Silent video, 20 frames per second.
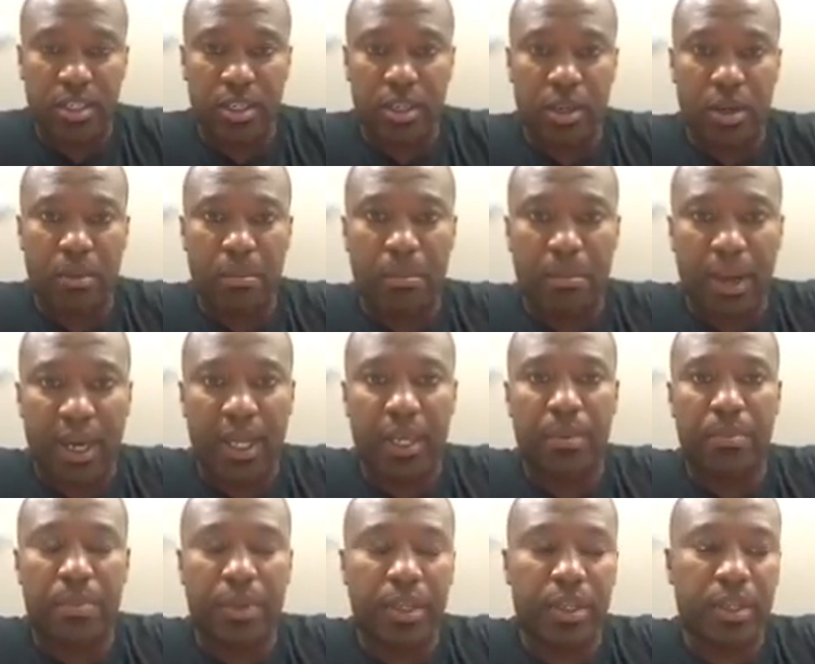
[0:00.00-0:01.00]
they're not my
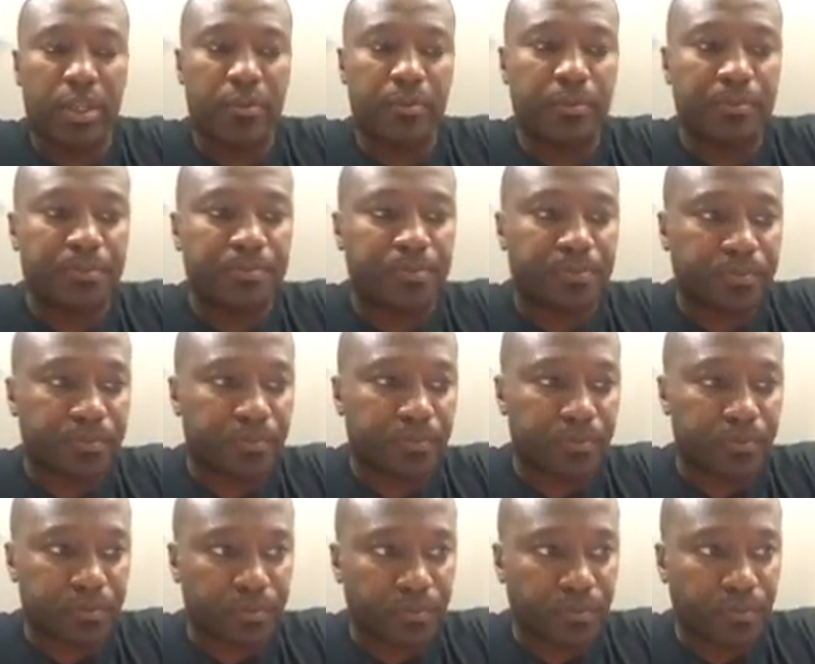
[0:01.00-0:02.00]
opinion.
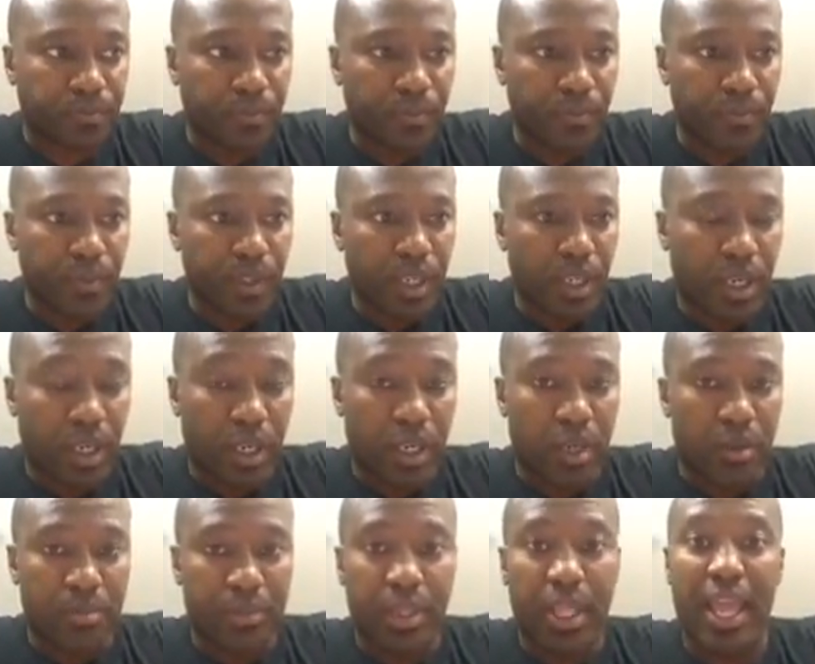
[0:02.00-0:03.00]

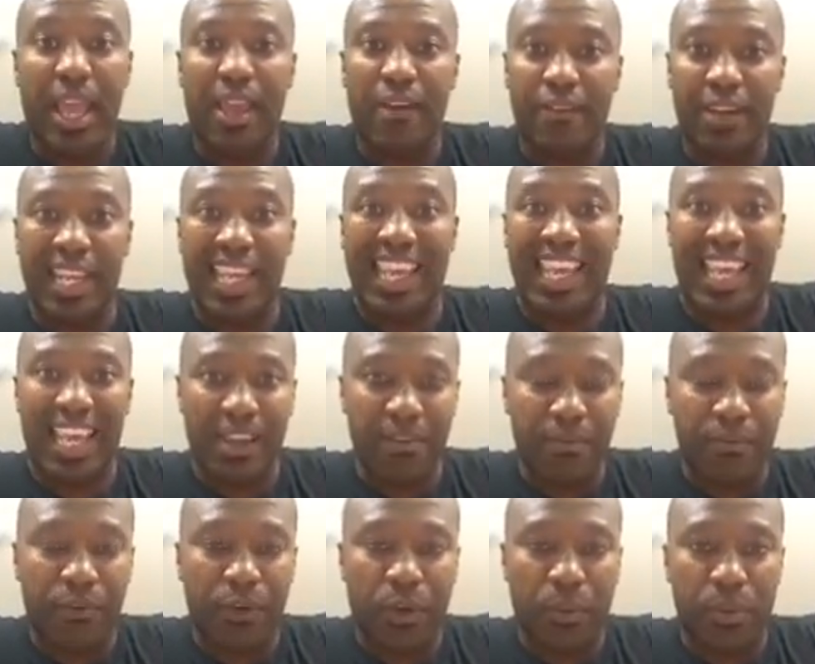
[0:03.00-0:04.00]
They're heavily
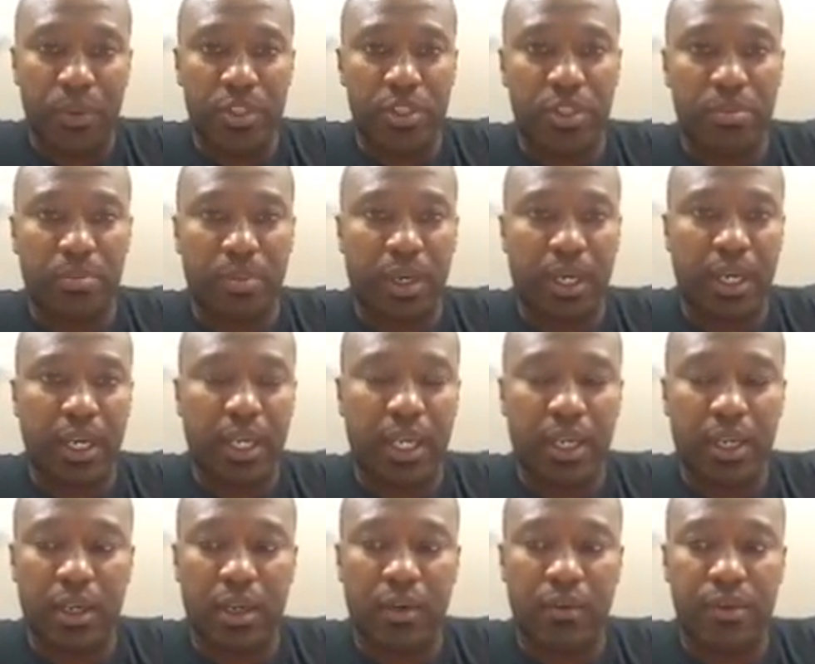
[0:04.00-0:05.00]
influenced by,
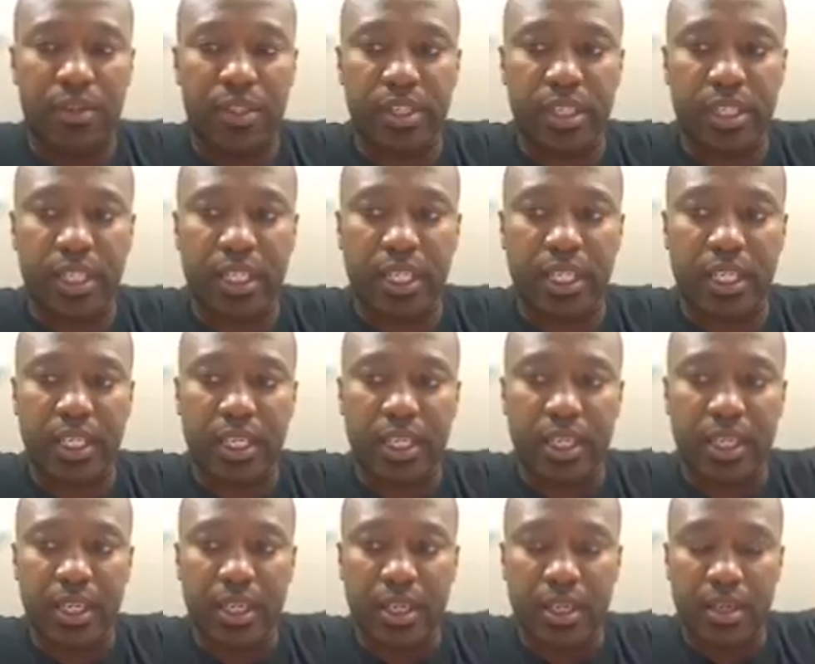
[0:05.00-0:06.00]
obviously,
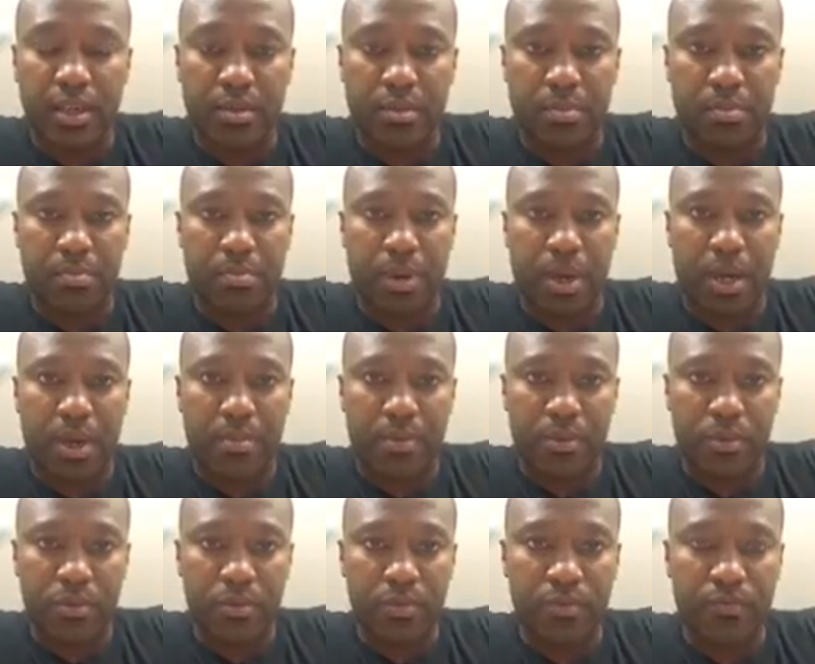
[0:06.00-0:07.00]

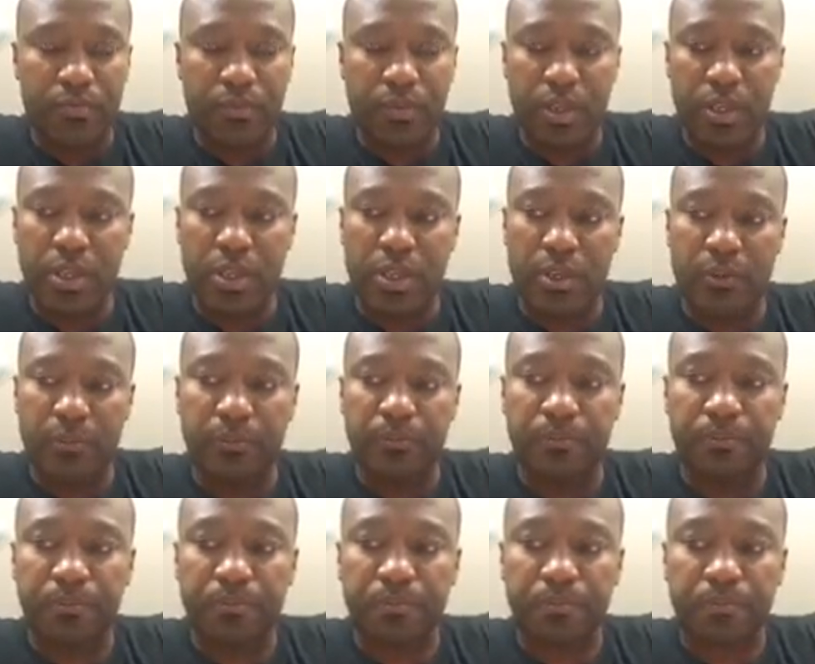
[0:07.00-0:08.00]
Bible.
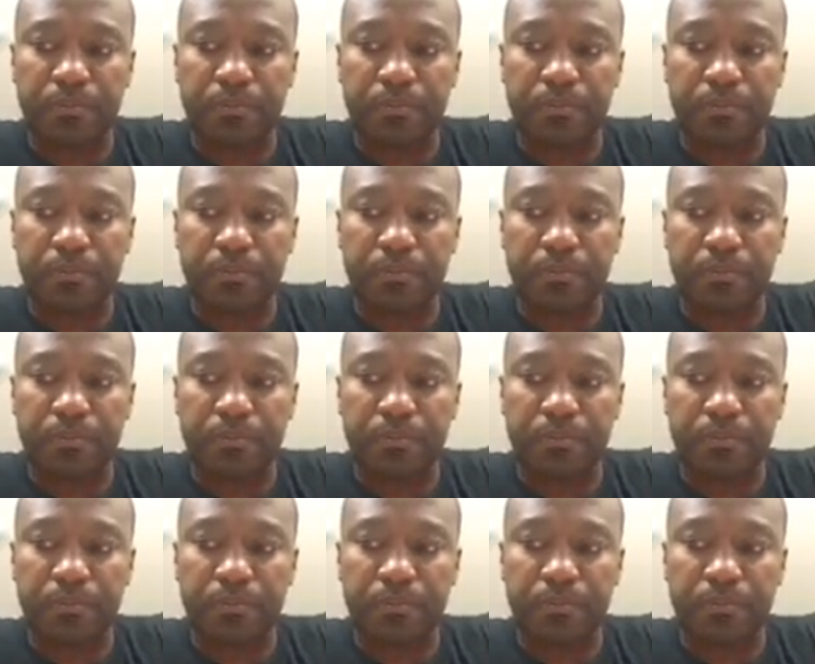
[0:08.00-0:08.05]
And